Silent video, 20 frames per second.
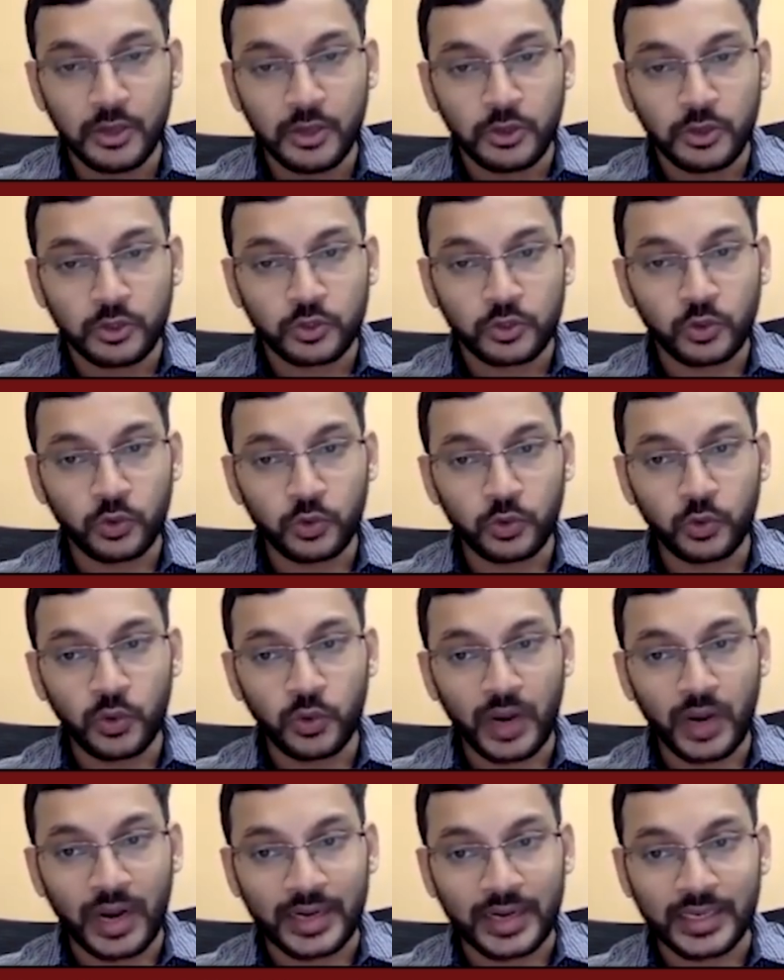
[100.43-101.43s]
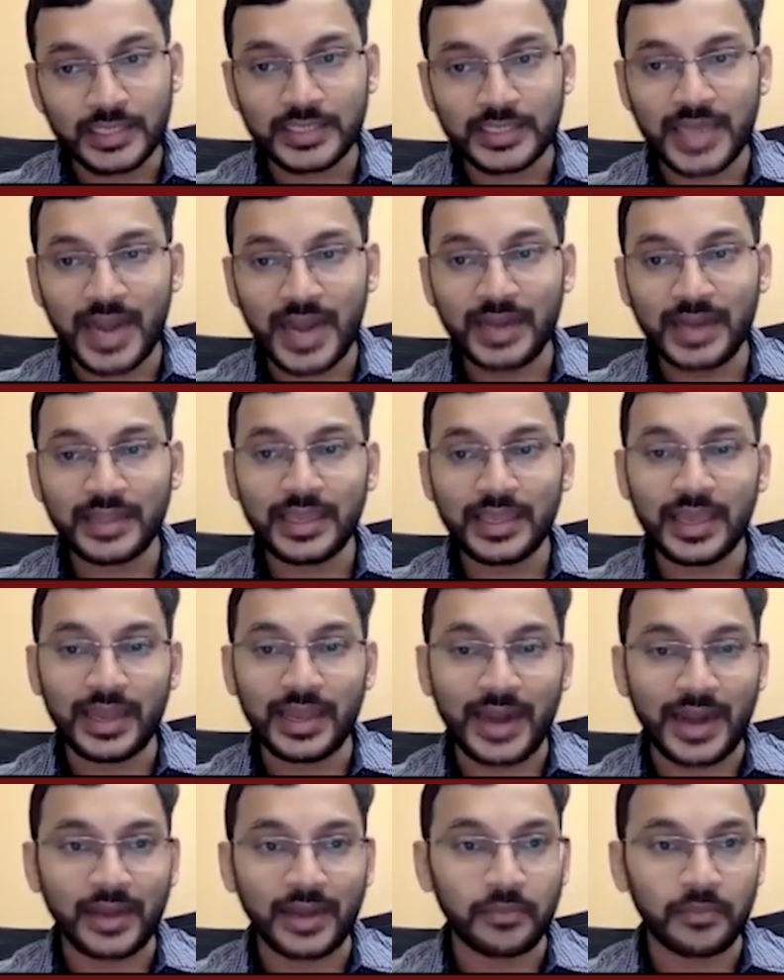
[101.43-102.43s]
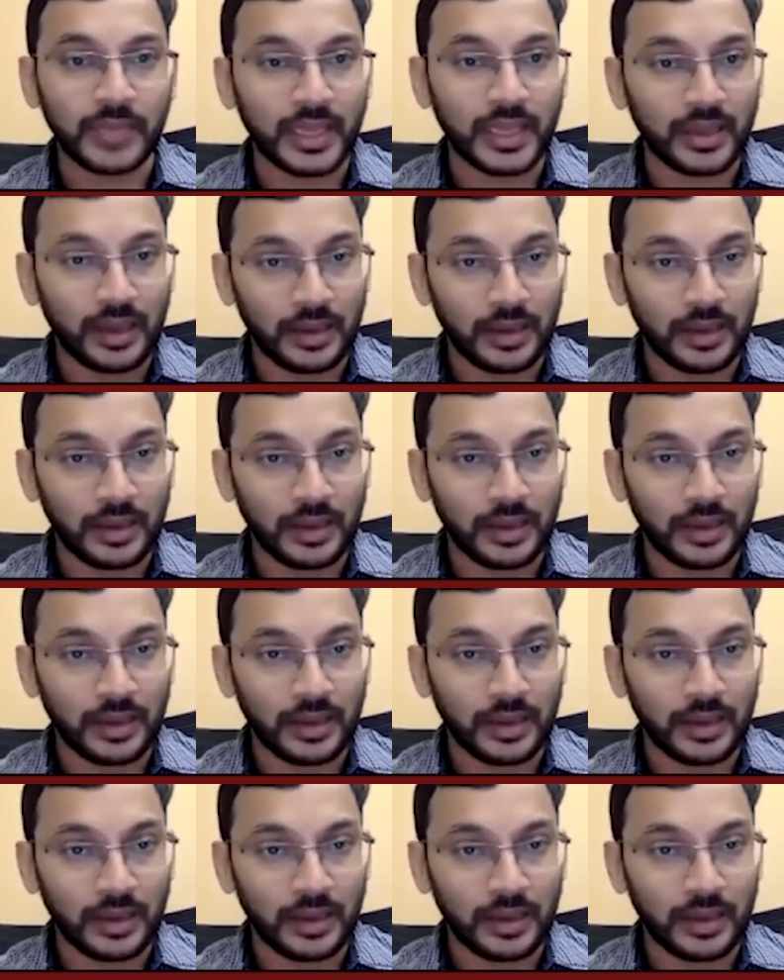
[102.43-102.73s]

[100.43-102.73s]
So to understand the anatomy,